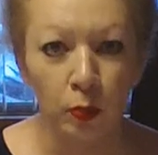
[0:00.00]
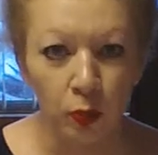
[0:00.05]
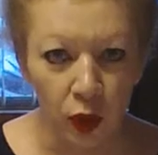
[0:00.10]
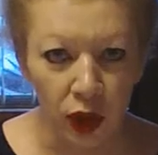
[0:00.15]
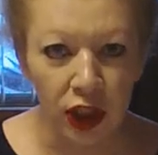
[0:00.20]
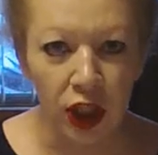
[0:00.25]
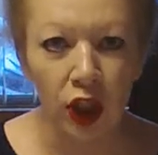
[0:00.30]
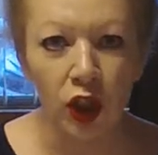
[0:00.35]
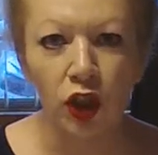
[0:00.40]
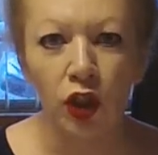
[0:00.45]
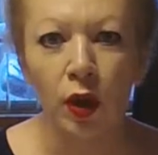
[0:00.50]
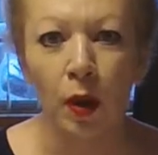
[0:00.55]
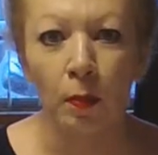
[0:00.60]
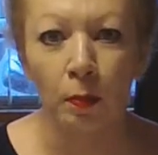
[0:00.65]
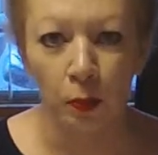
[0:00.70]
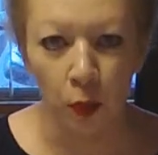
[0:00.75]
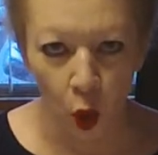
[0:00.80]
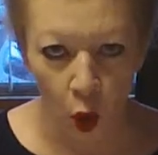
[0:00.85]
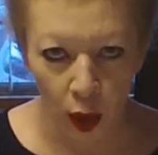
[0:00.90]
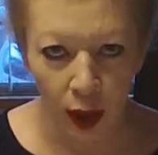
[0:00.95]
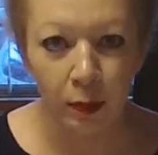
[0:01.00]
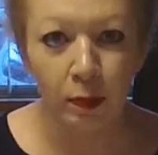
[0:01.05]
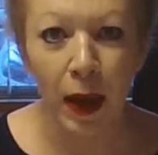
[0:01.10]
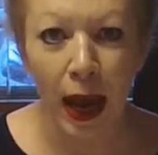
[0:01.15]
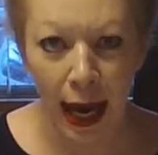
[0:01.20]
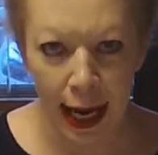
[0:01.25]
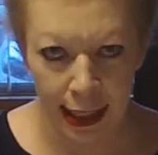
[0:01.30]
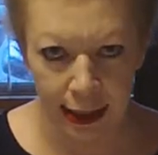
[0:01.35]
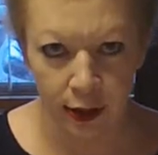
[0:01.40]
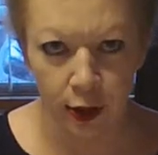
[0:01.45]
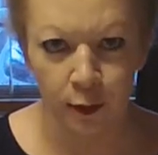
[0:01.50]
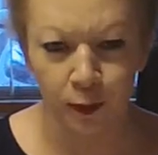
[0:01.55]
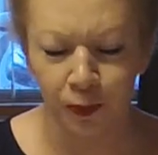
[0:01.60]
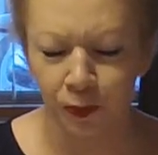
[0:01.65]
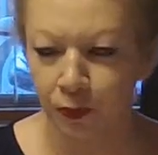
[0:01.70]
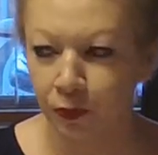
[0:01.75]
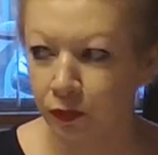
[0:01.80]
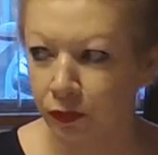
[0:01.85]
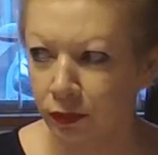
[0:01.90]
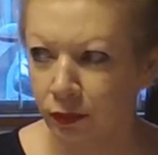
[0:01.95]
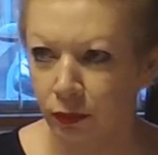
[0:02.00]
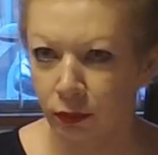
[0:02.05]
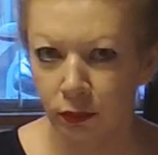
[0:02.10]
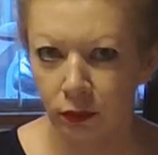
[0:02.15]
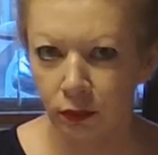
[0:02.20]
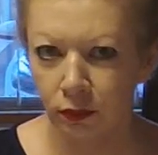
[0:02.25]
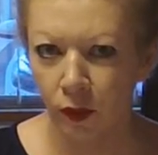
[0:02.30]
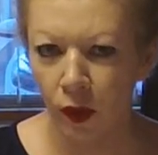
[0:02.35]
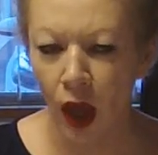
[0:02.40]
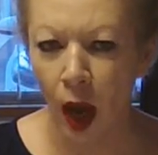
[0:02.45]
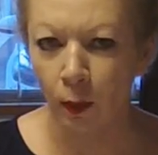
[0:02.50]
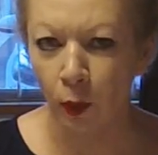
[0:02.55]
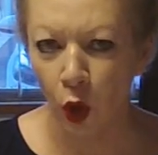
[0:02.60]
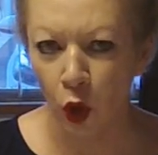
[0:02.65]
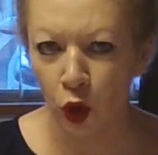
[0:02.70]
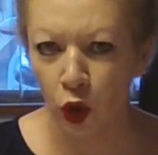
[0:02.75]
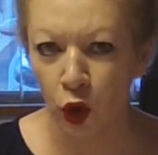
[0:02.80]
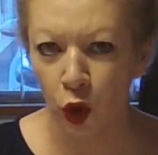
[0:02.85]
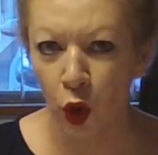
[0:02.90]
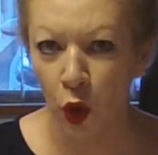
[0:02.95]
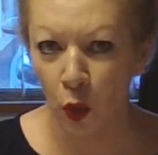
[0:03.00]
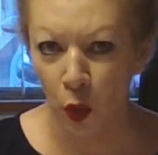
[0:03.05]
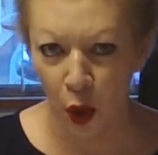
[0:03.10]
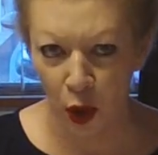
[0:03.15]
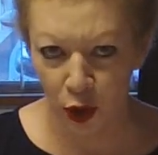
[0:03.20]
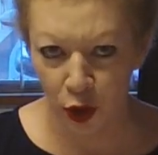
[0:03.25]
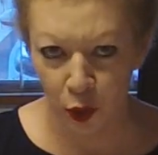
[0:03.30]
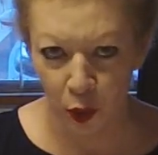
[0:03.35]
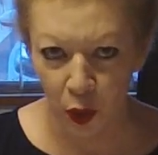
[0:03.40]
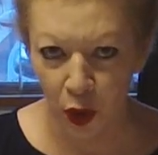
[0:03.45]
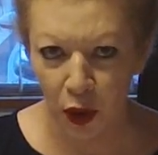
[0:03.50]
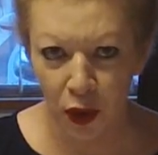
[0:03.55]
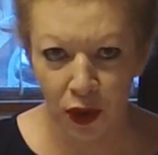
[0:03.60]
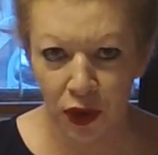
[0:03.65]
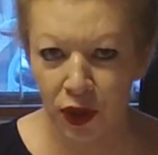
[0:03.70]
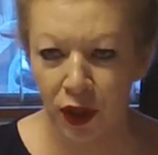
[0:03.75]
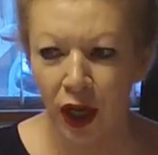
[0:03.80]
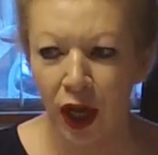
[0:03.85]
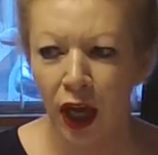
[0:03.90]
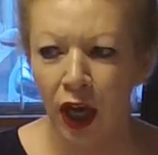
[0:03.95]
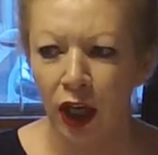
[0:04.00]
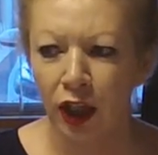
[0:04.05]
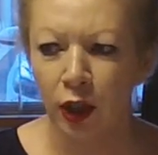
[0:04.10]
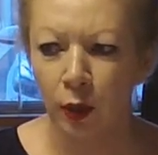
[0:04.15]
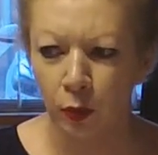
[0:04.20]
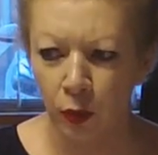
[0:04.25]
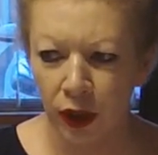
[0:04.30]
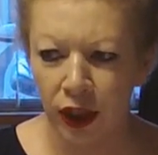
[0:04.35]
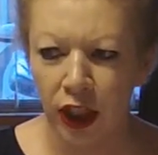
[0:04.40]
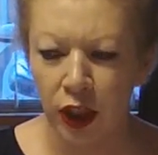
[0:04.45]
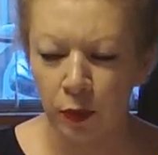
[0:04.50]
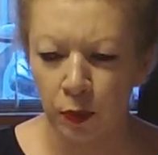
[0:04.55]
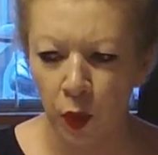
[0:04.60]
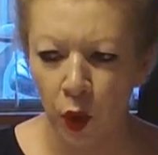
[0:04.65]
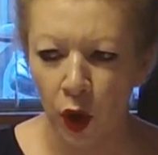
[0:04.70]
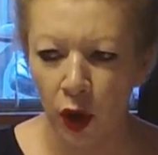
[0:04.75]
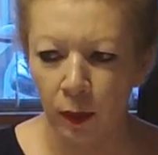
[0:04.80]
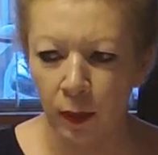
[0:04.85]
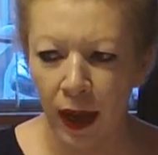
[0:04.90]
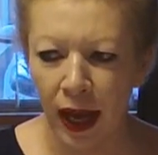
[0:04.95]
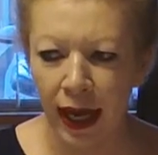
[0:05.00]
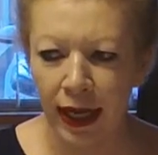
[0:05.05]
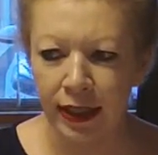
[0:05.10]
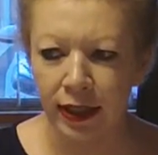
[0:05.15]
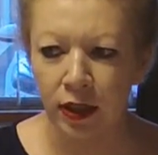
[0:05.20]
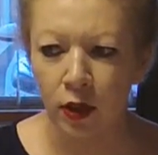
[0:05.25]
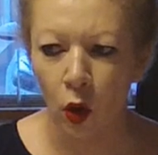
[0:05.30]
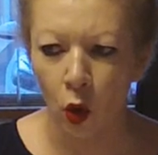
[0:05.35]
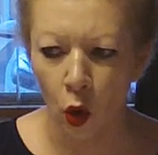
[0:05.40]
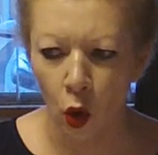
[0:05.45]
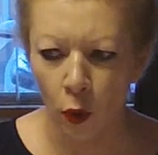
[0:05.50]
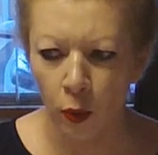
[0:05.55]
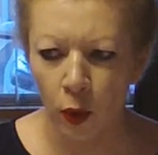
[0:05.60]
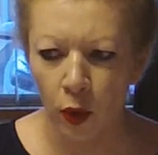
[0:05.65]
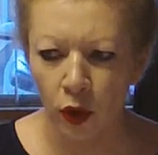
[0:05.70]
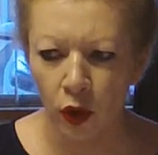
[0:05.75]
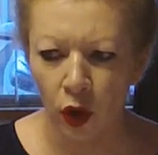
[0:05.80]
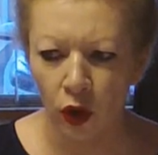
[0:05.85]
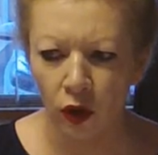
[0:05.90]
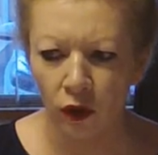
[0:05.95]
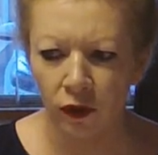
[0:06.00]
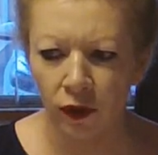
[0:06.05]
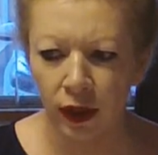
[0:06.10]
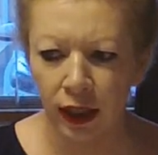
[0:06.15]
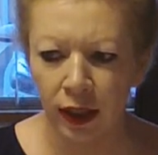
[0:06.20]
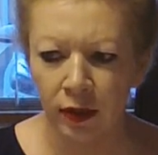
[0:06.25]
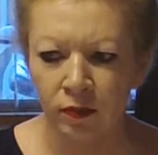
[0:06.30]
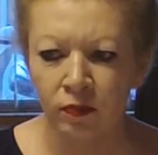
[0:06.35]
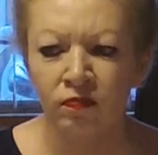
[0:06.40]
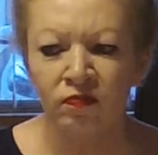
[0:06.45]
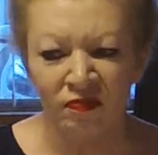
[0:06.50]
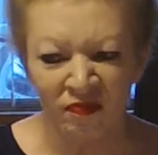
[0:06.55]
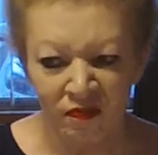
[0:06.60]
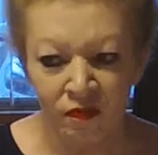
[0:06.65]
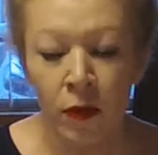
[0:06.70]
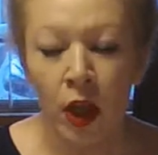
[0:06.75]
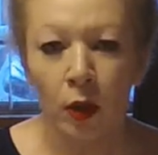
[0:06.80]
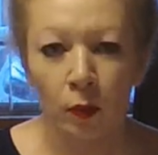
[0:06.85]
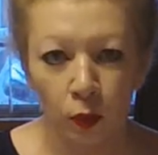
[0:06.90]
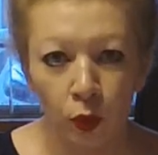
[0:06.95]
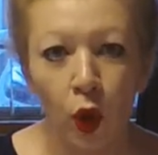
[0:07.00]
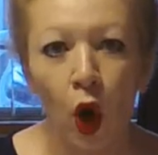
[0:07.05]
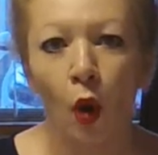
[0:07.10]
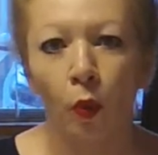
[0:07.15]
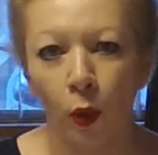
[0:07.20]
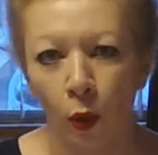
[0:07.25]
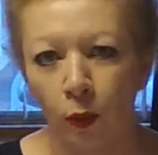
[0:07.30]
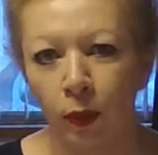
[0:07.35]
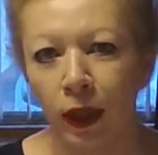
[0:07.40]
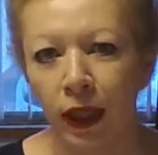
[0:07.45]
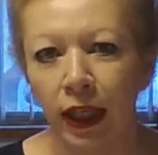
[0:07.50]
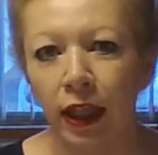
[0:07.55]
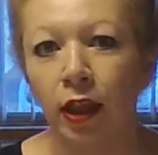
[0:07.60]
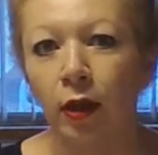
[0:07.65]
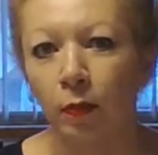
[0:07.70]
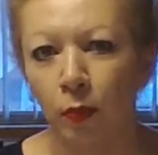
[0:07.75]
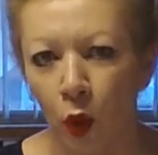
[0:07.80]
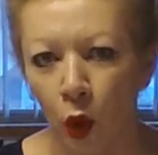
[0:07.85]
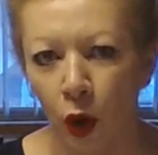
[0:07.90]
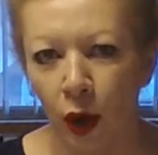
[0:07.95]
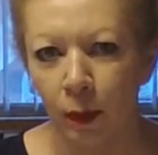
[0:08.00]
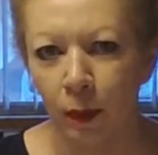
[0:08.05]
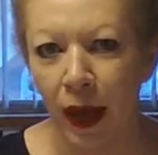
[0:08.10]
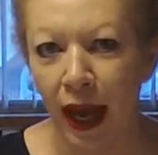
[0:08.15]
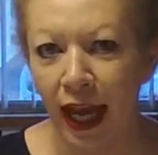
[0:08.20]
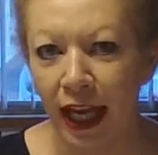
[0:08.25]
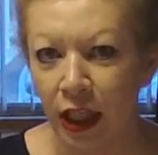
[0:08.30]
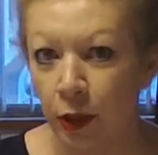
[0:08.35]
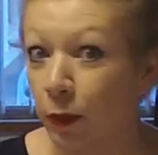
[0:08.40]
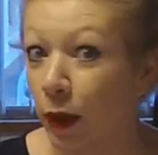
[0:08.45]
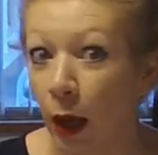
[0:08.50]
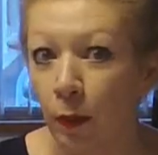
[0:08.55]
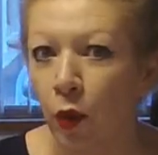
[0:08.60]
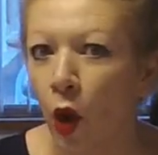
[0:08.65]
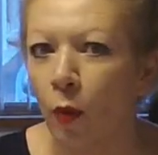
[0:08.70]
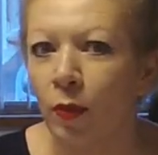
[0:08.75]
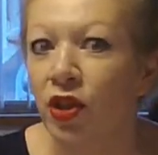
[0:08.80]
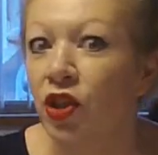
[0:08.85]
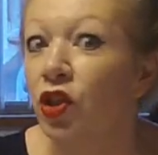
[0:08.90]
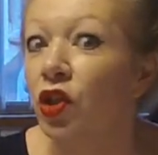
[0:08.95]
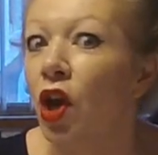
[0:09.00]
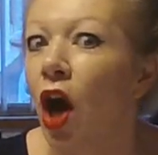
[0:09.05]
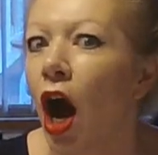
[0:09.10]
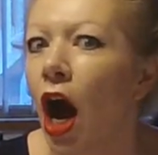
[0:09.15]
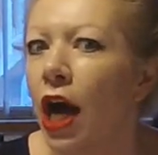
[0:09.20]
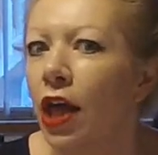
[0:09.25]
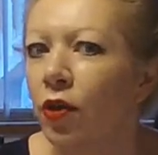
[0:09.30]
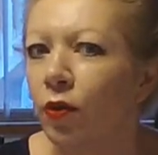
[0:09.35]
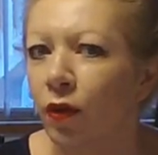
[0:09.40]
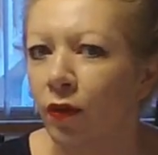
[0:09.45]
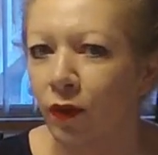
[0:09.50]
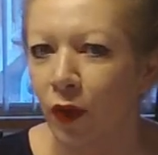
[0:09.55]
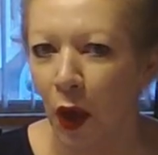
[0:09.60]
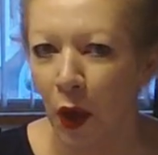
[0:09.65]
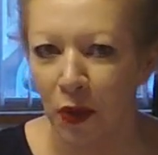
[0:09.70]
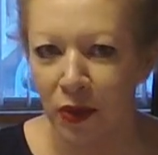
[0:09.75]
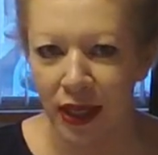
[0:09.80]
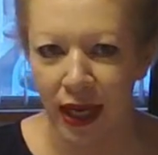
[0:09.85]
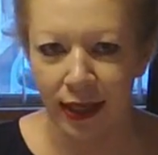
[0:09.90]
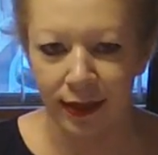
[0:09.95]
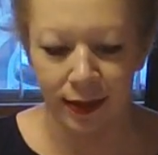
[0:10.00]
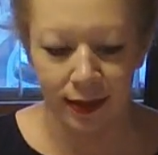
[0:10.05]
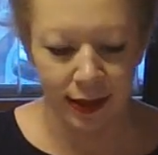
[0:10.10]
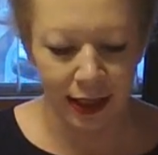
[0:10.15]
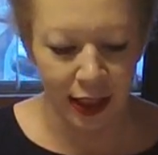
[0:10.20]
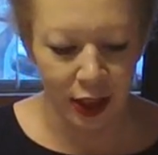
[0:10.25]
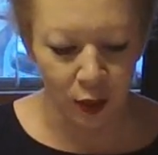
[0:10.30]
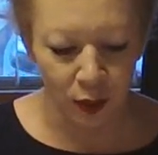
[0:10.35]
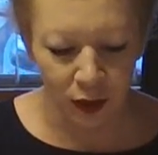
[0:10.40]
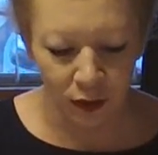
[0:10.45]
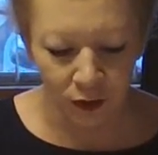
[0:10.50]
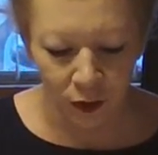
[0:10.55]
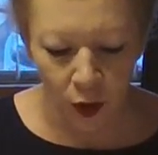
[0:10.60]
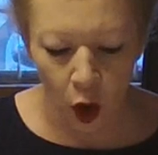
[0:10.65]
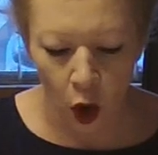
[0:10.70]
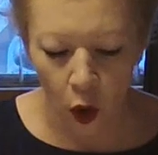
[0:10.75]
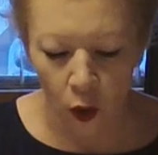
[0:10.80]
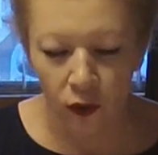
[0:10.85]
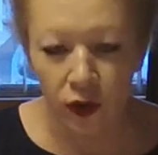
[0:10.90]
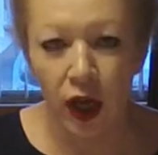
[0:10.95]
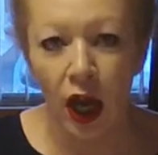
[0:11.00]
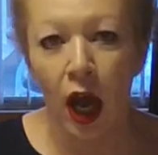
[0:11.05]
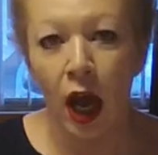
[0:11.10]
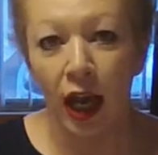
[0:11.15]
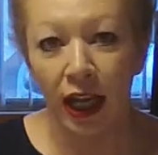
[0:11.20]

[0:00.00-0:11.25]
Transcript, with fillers: British boy band. I'm not sure what's worse, the British boy band or pornography probably the boy band, but I promise neither of those entities are involved.